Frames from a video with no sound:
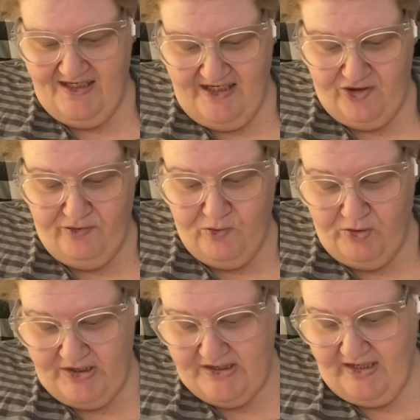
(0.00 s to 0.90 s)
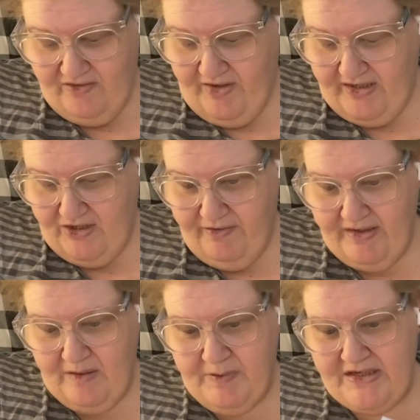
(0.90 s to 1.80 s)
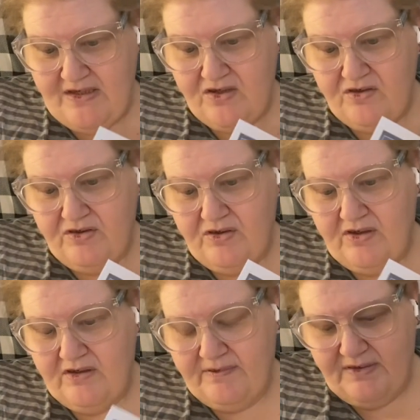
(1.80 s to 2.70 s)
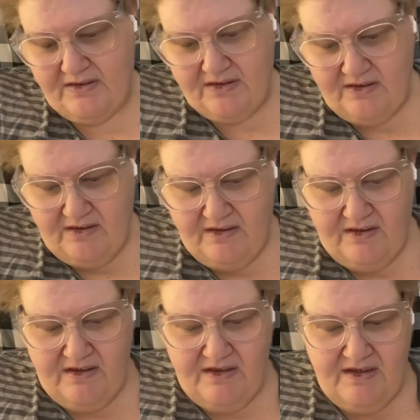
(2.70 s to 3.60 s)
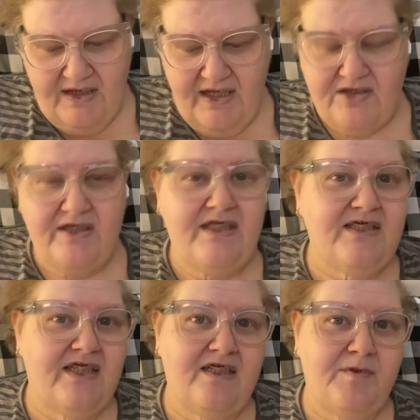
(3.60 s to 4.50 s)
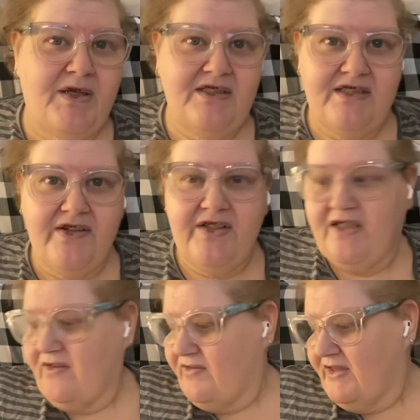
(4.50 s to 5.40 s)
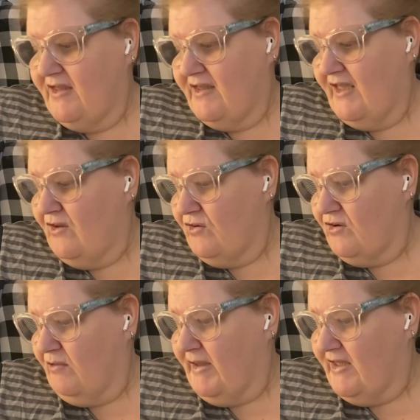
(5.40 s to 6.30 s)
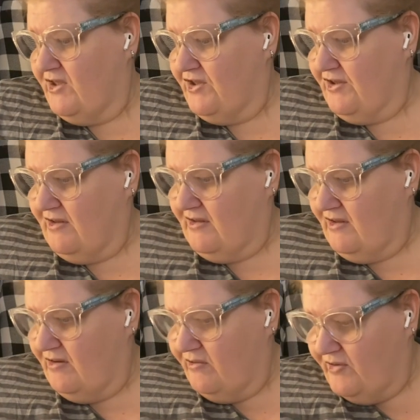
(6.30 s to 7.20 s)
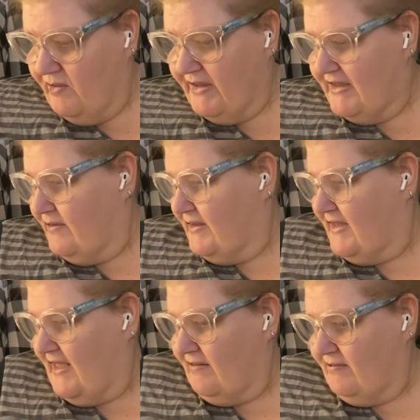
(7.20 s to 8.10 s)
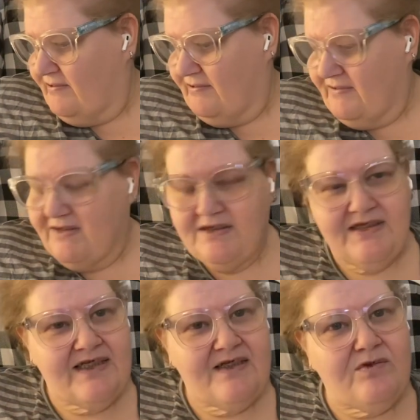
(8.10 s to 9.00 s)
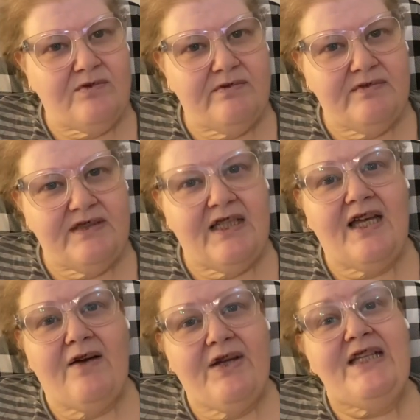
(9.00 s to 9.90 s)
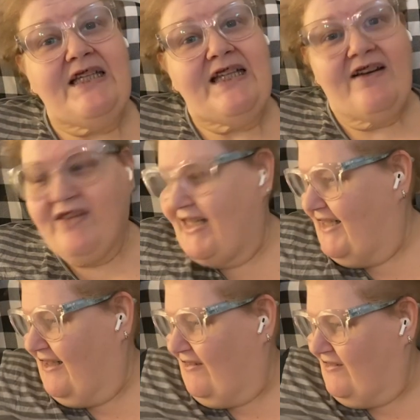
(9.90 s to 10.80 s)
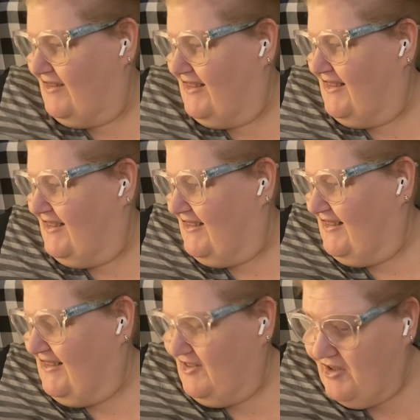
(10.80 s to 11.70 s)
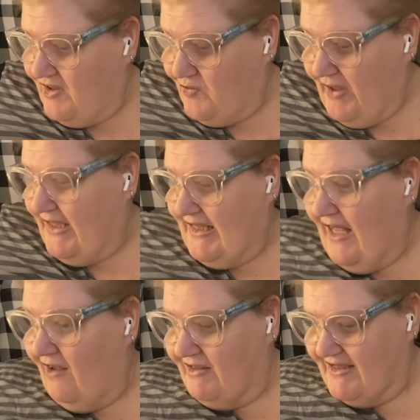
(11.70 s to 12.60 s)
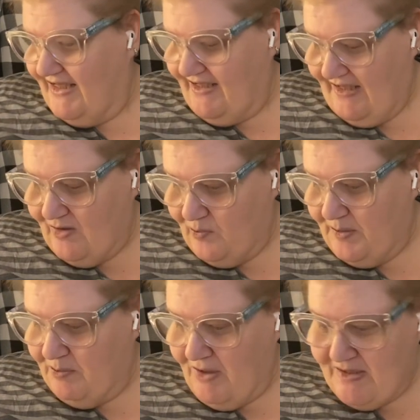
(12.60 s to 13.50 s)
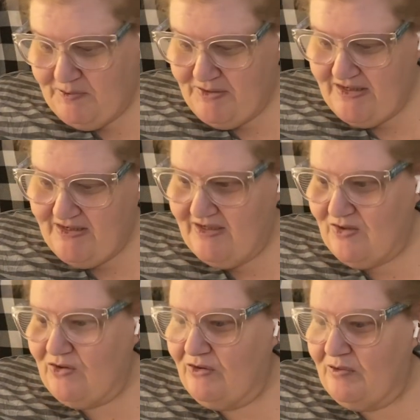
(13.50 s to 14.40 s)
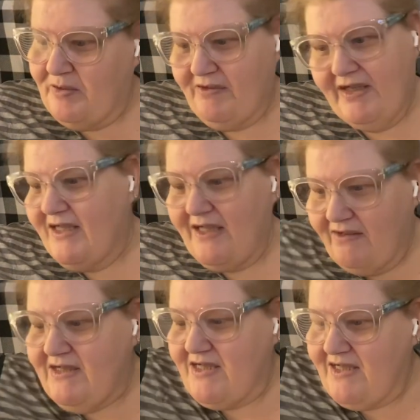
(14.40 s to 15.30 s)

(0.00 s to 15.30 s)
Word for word: And you have gorgeous handwriting. You write like my sister-in-law. And Leigh sent a monetary gift. Leigh, thank you so much. You've no idea what that, how I need that right now. Just right now, it's like things will be prosperous soon, but right now it's